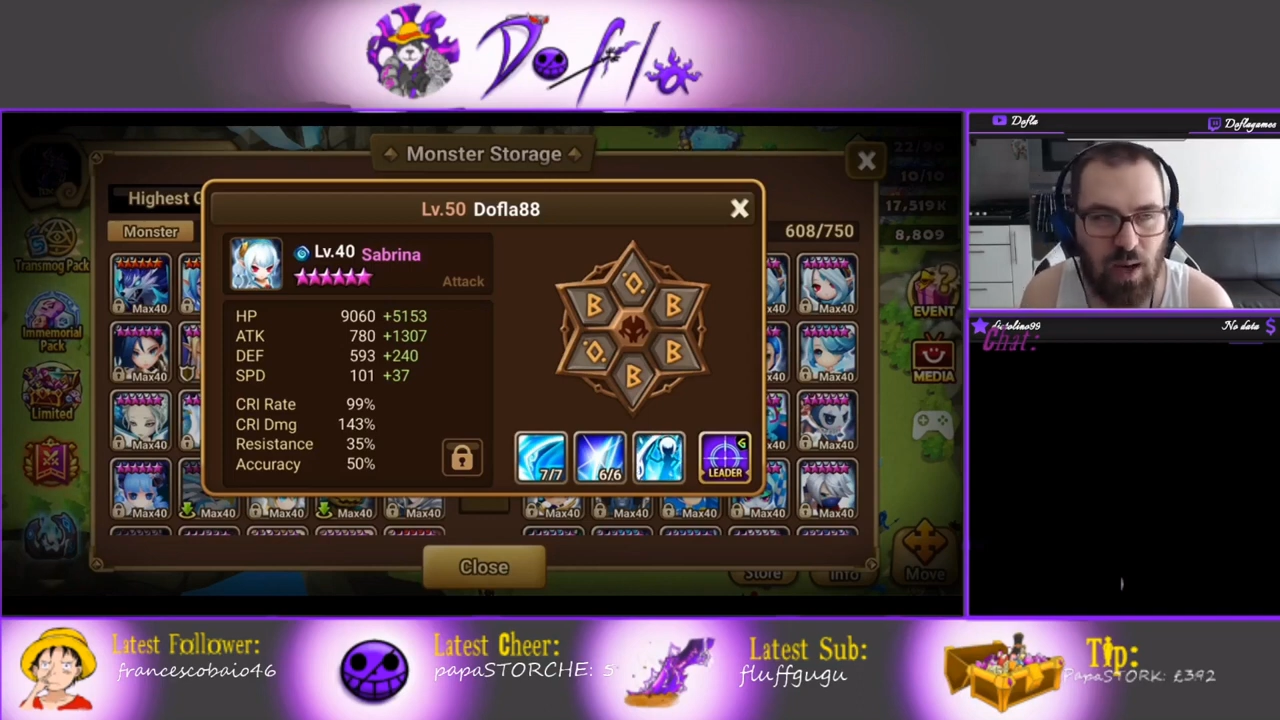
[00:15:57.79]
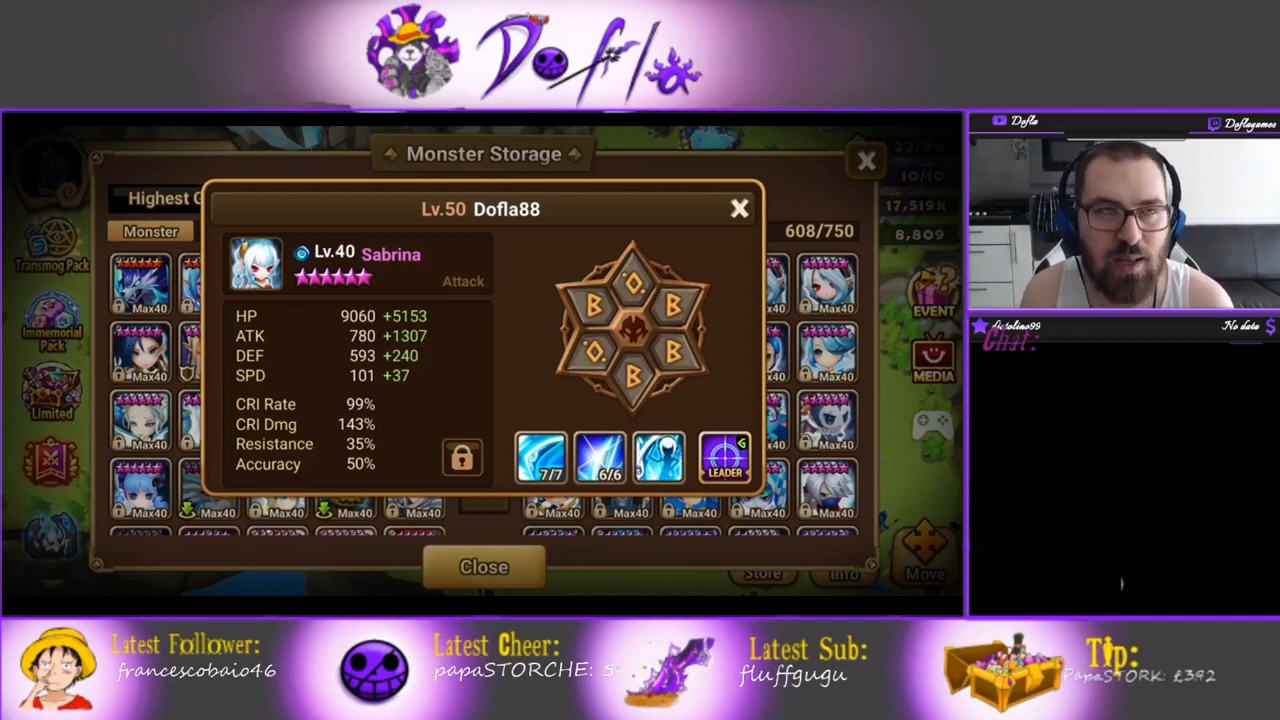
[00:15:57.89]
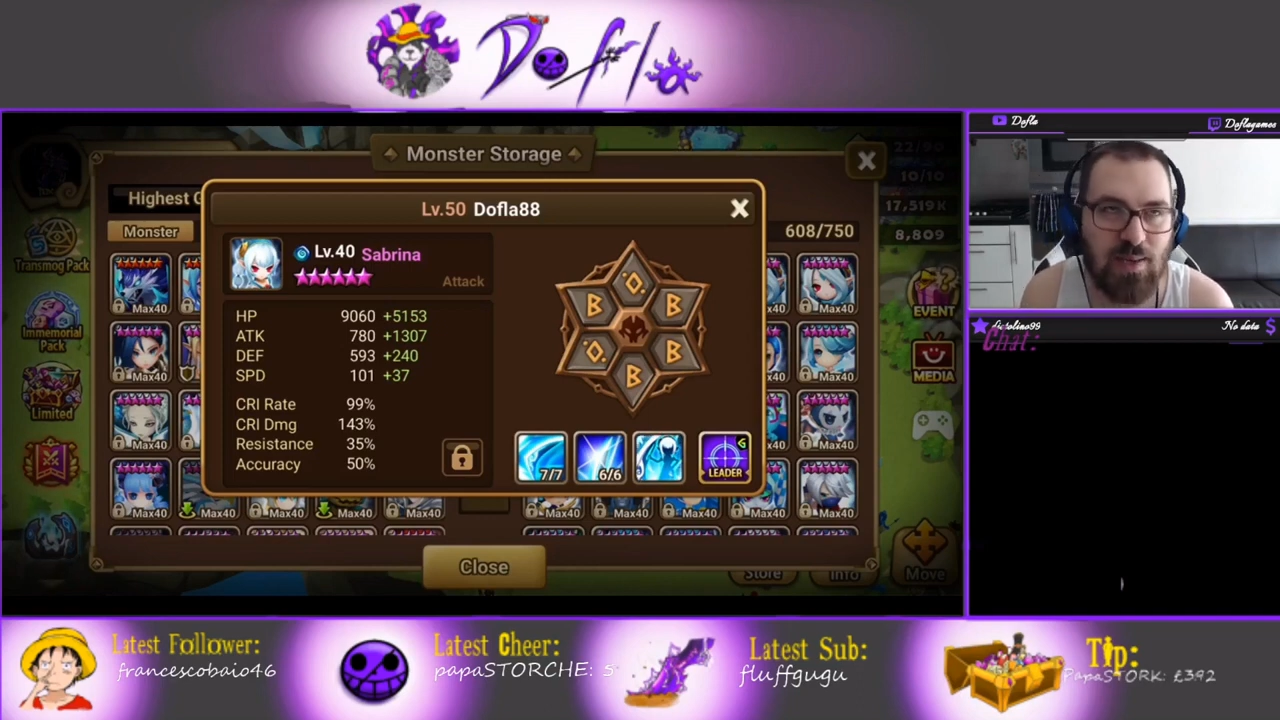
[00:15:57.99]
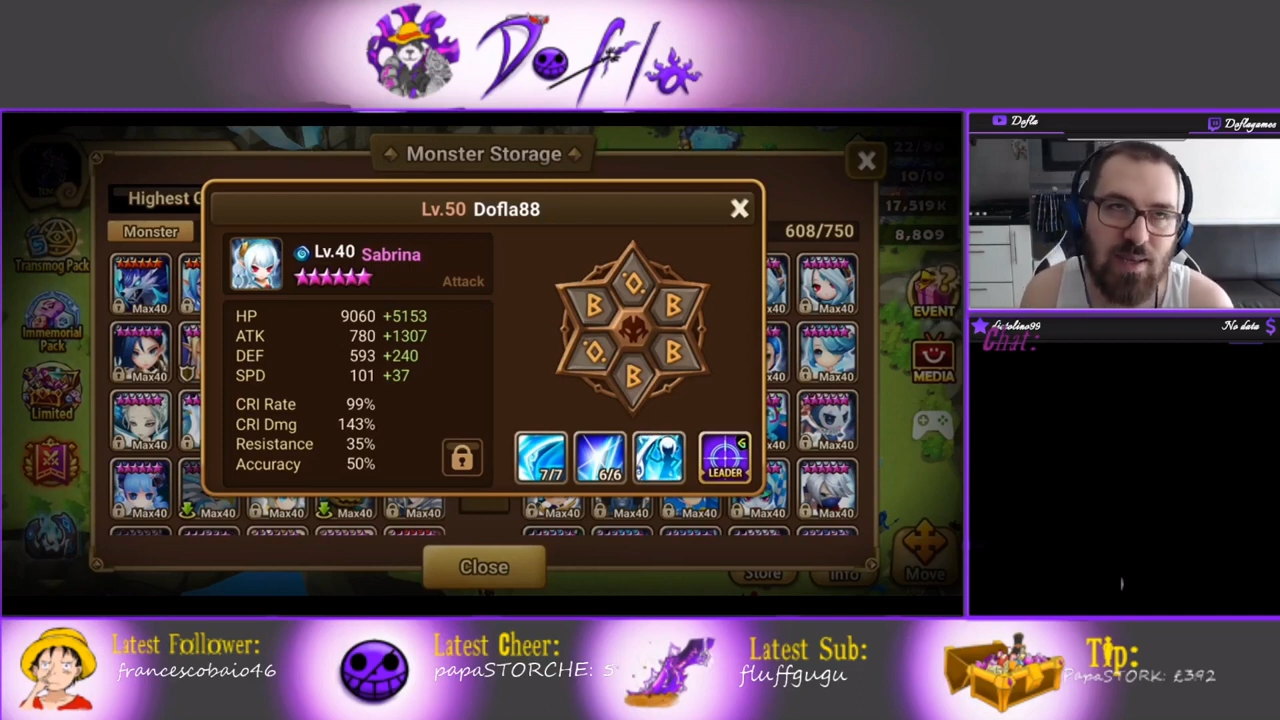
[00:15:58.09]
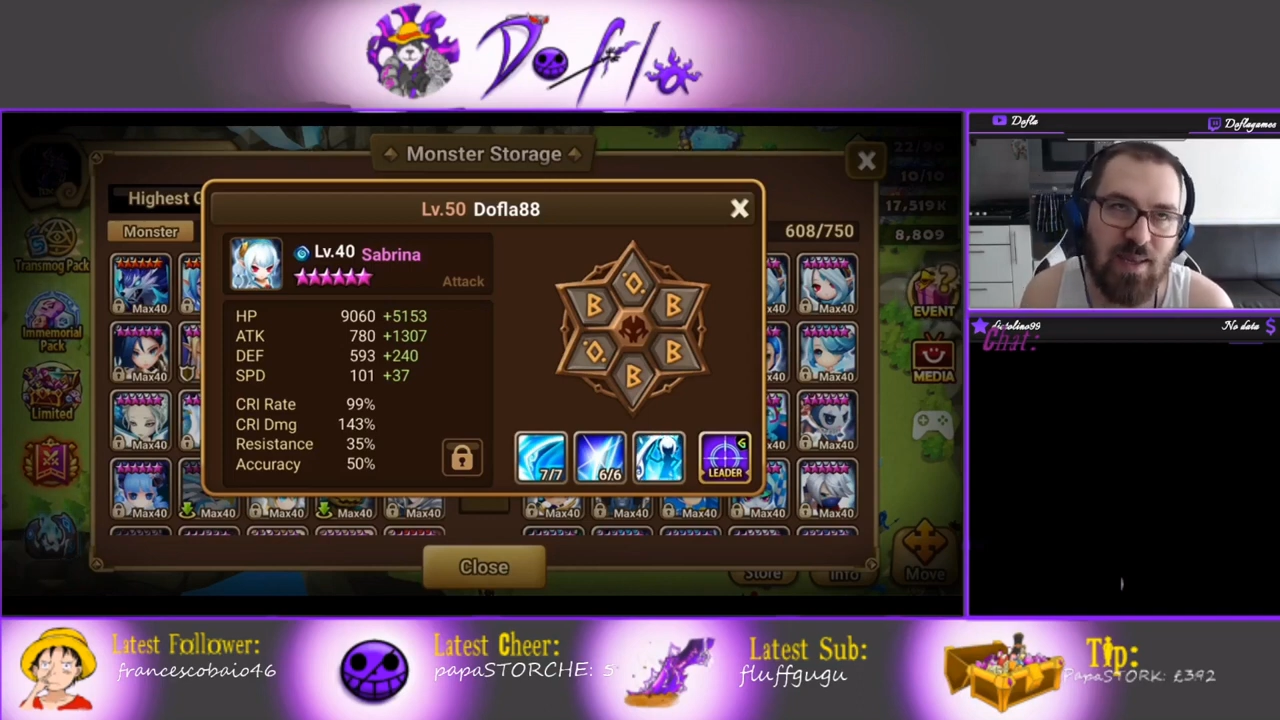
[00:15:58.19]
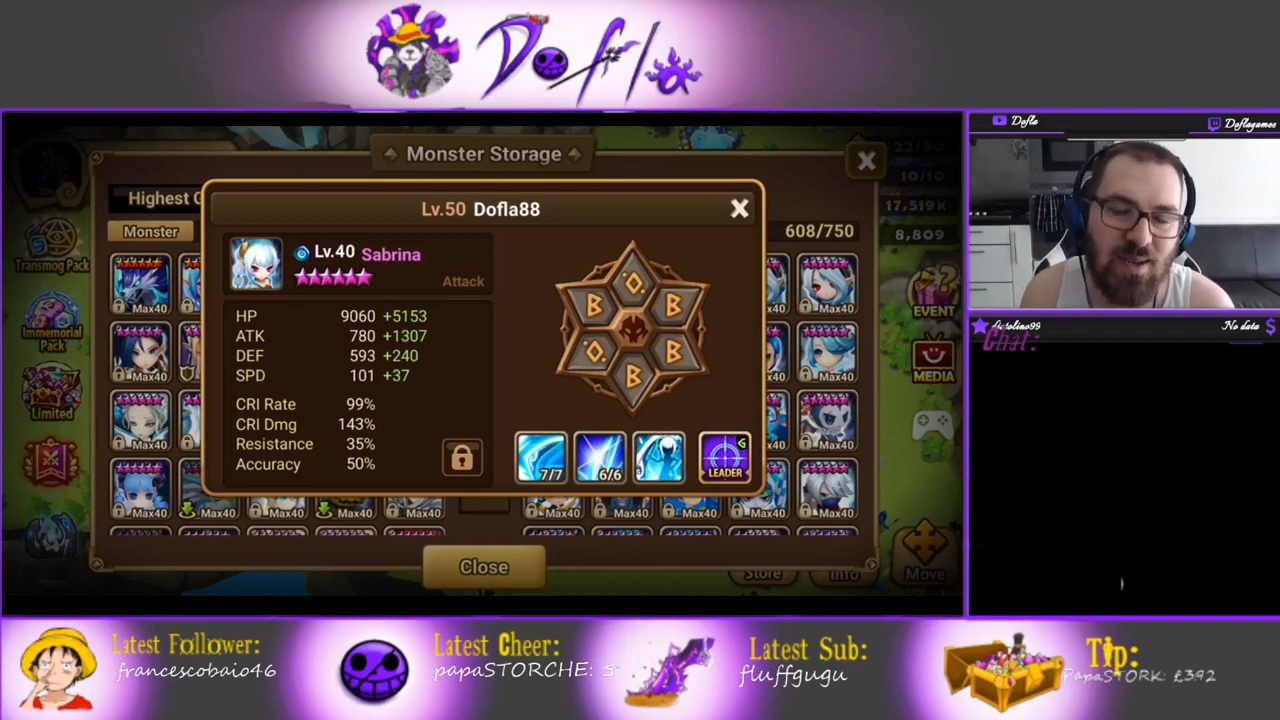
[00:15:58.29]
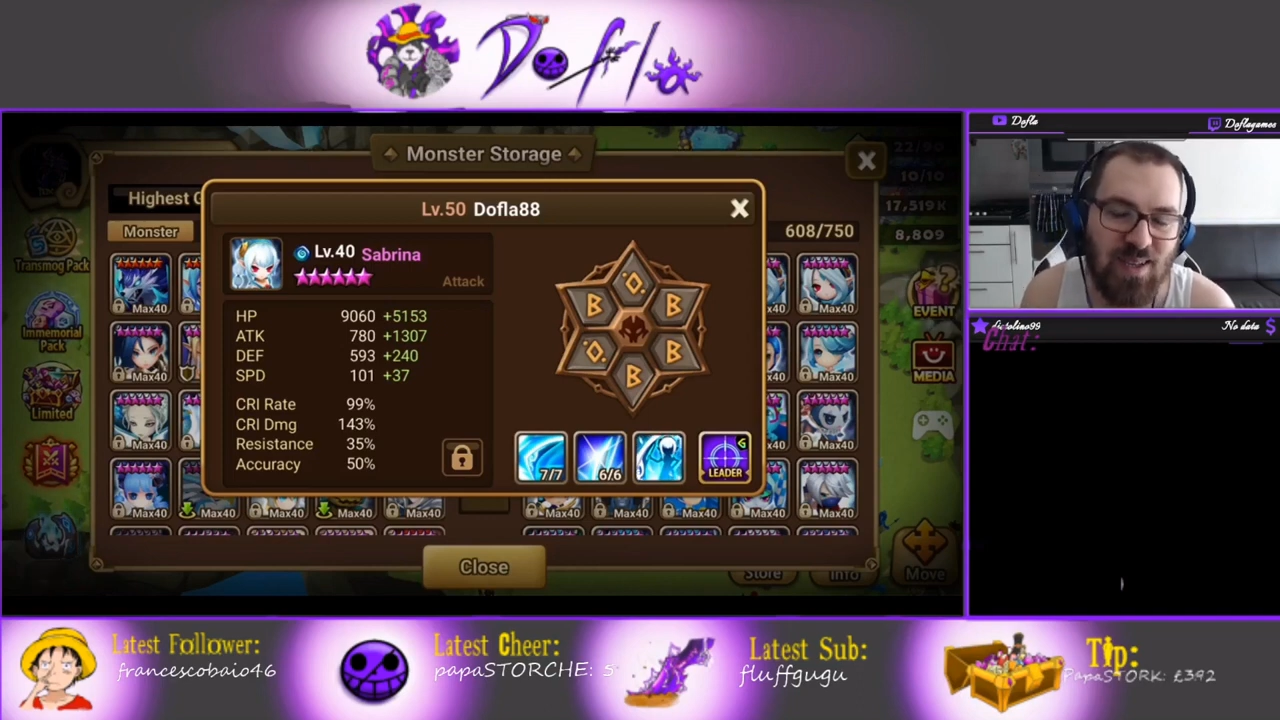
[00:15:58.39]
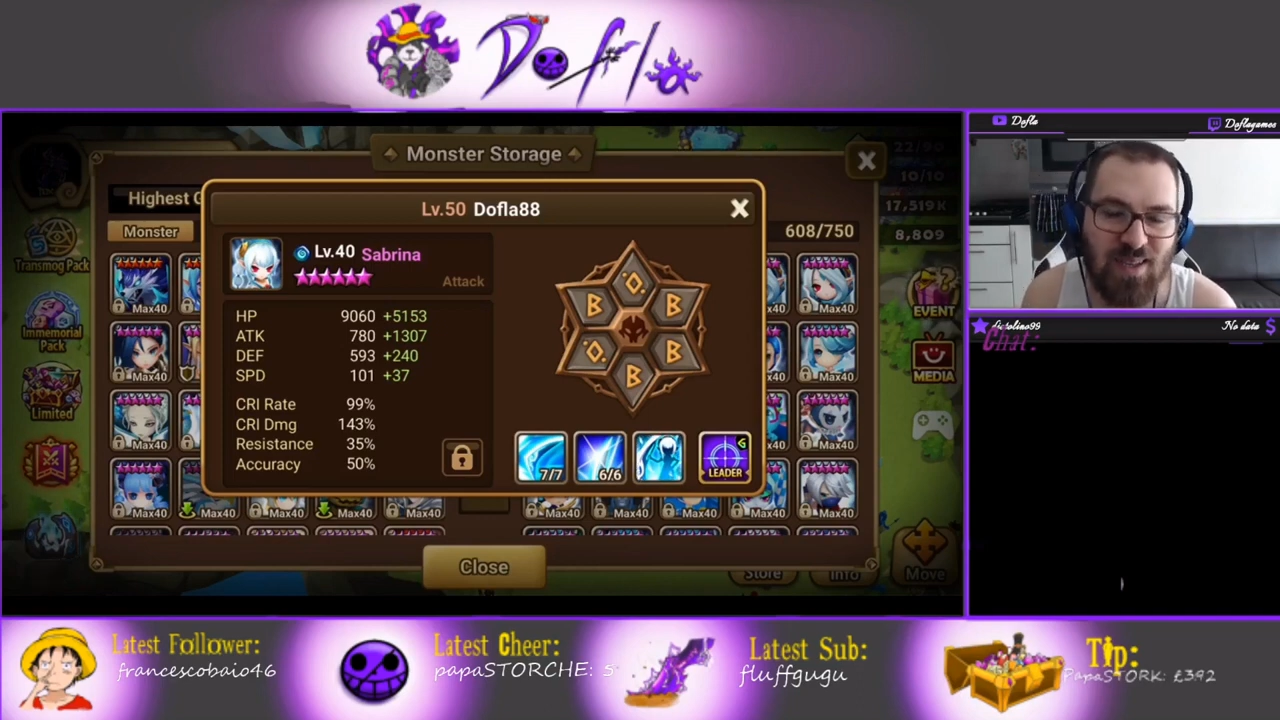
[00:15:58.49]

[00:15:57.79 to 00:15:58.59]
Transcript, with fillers: Well, 6000